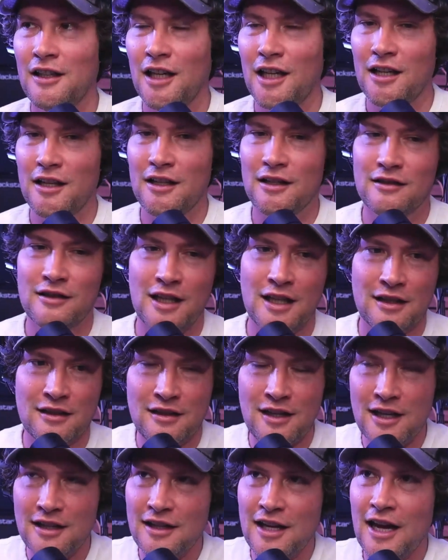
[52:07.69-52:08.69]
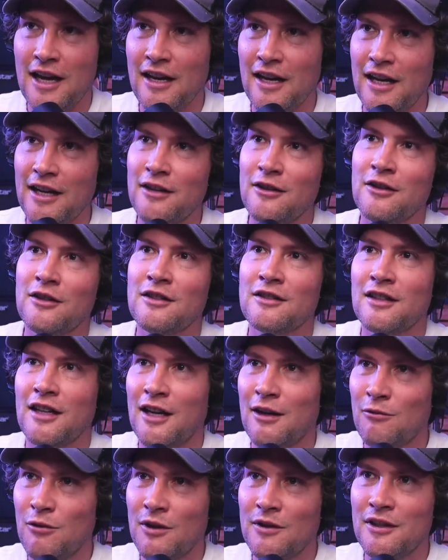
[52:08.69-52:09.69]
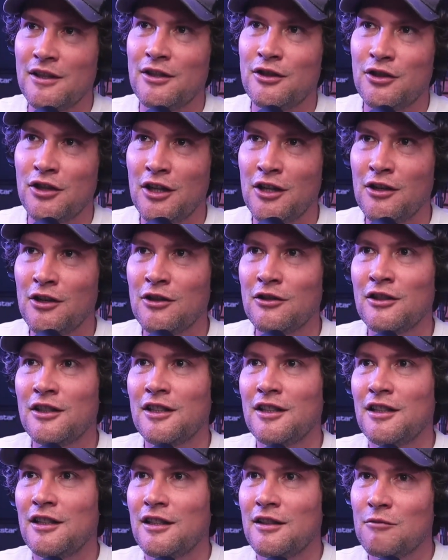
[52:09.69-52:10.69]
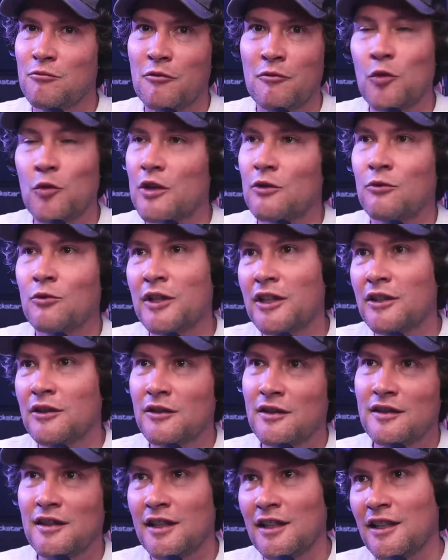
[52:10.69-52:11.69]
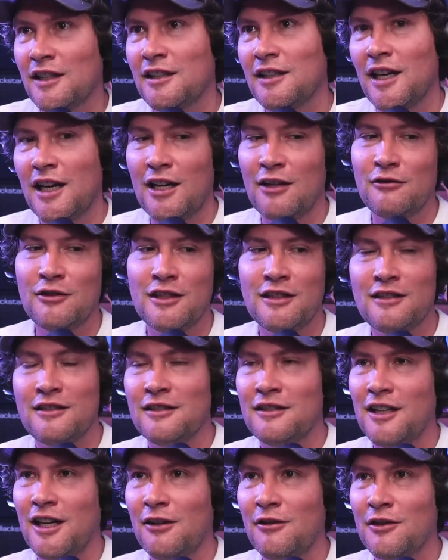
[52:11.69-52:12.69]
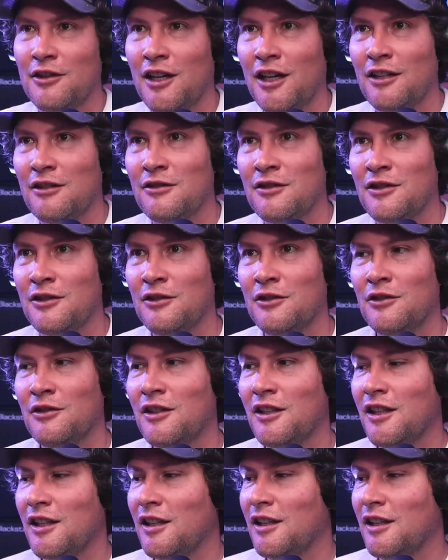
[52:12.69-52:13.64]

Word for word: And then he's like, Take that, haters. I won this show with real singing, not with not with auto tune.